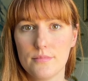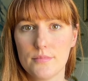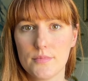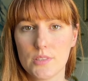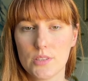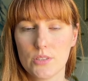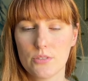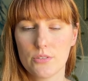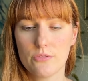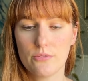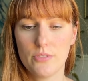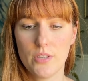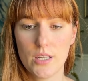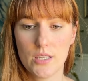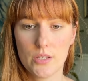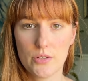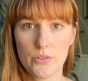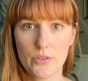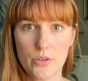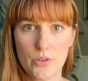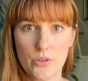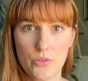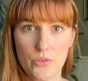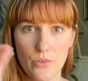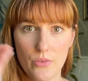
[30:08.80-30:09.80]
So follow
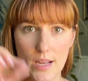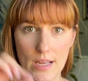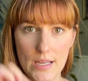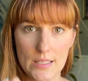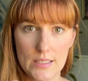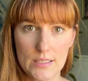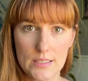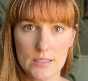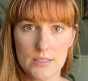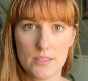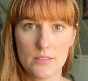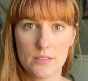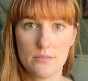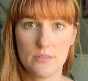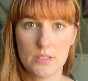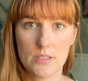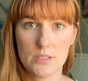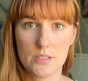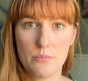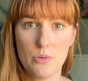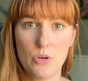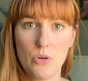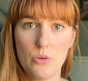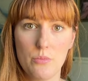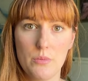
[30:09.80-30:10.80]
the threads of this
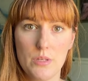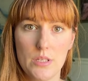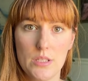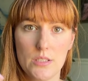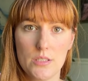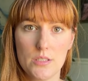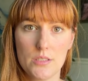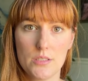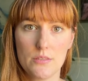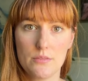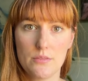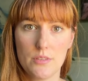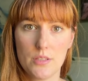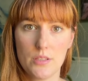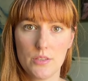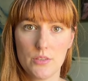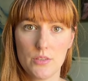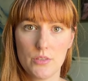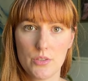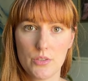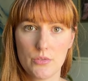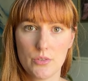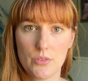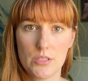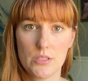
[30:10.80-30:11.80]
moment, follow
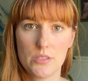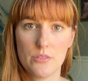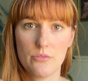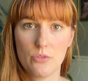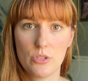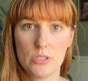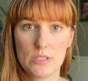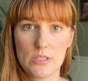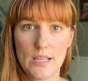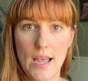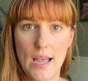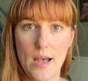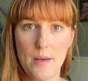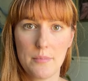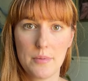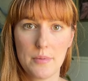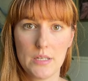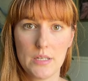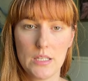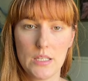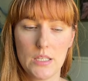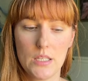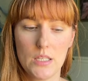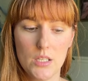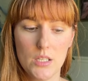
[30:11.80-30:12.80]
the threads of what's
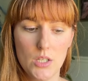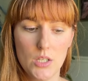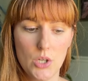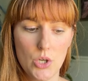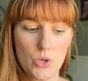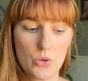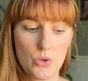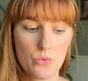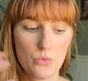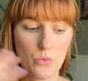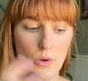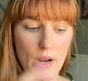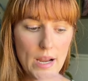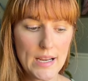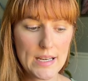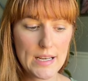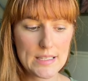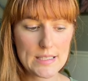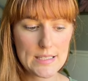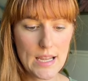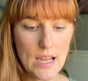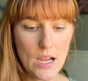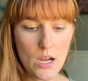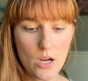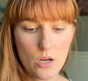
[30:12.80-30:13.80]
happening. Write
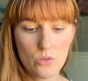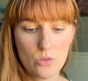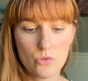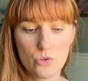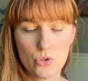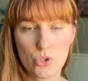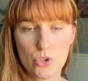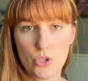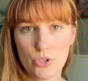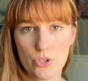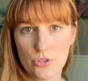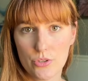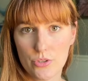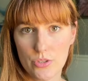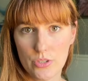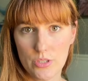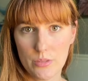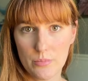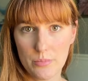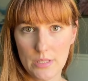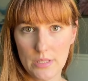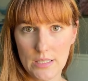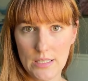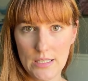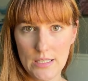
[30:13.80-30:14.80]
down, journal the
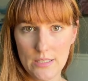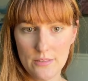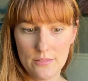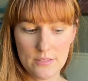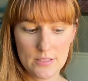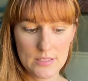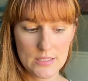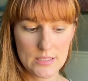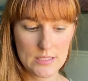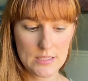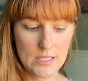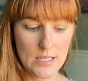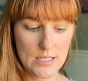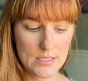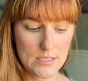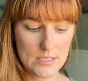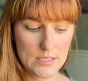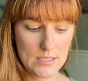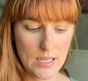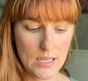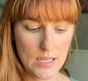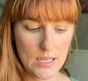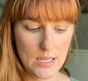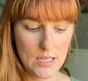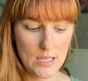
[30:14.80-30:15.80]
beliefs that
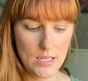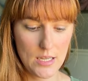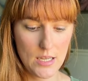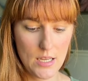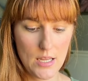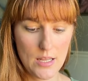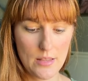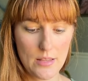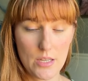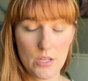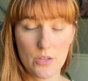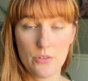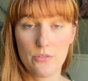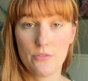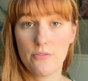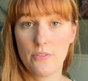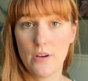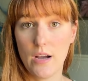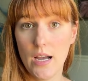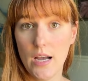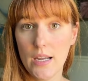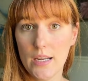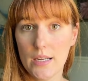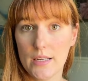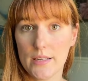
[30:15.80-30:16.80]
say, that you
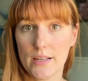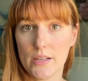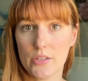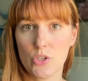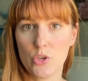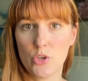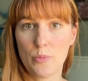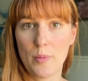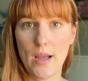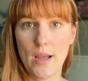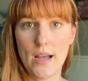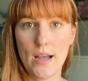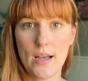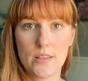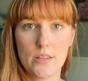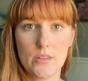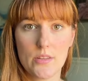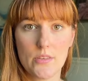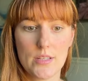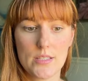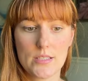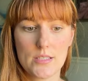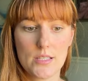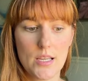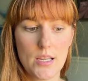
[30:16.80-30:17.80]
find on your path
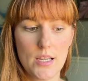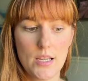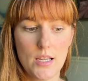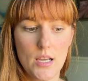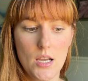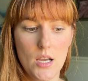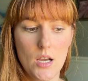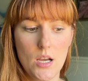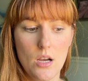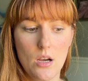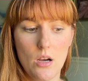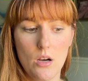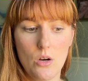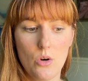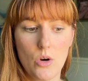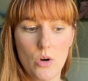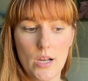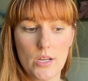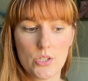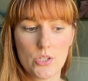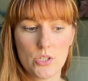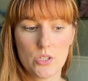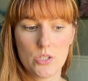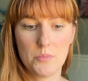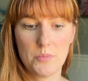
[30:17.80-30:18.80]
that say, oh, I
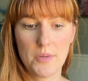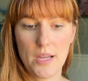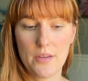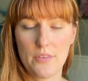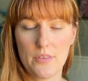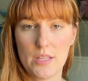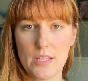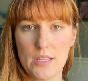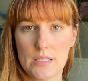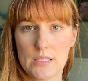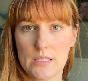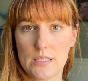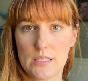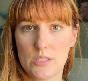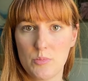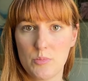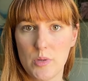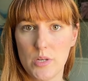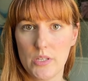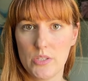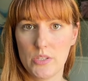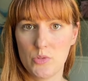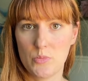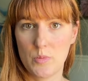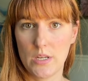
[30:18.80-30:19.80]
shouldn't be having this
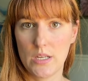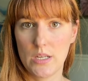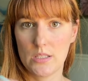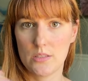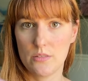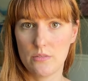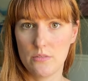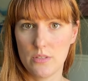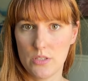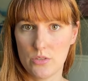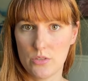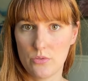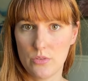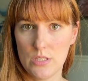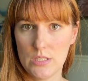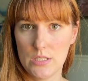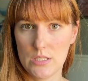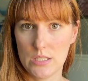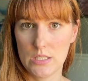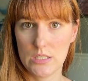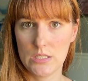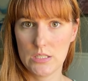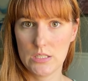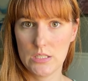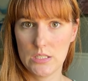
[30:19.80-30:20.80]
experience because of this
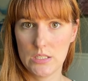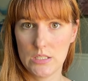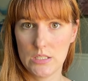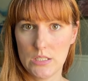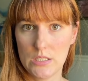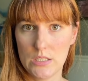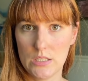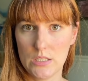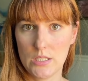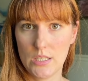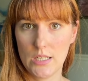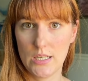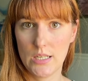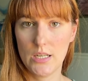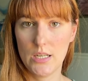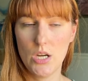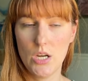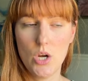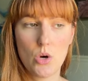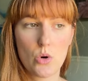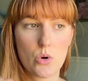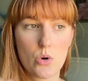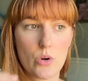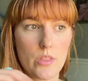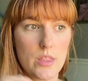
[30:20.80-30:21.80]
reason, right?
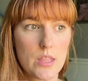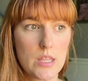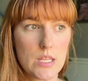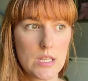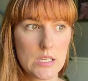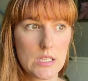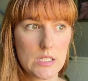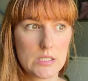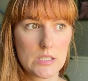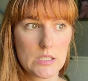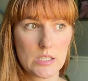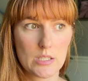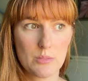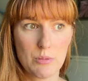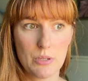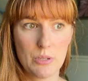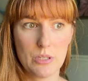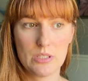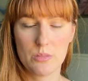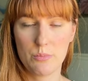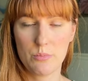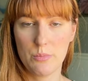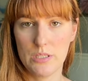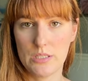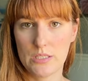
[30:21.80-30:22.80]
Or this
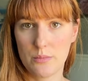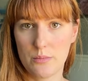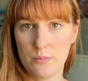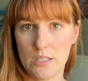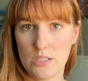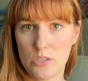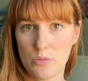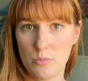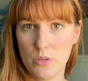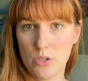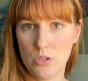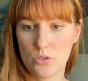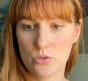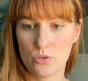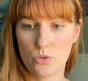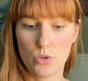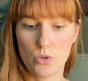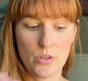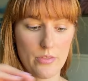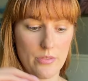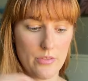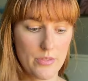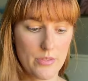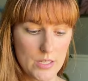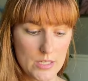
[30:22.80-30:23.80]
experience means I'm not spiritual,
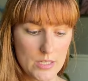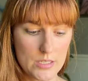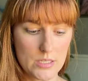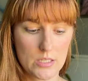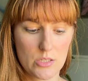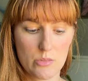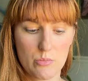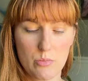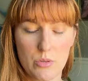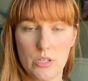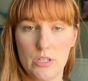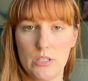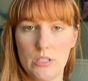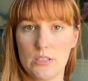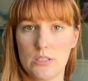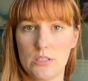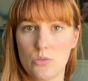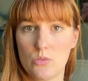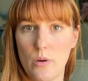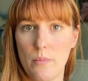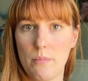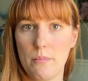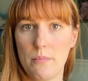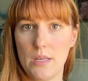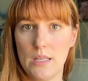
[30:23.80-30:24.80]
or this experience is
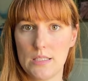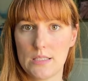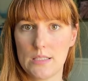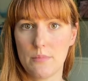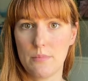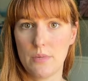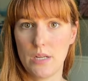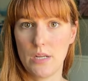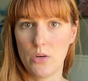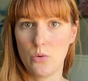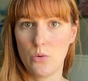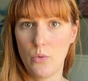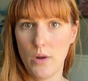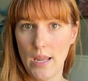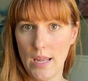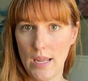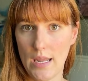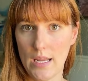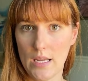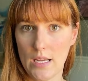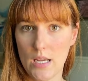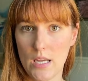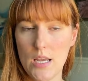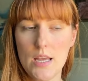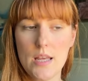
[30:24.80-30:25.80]
what means I'm not
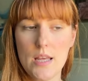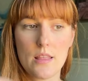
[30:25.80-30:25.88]
awake.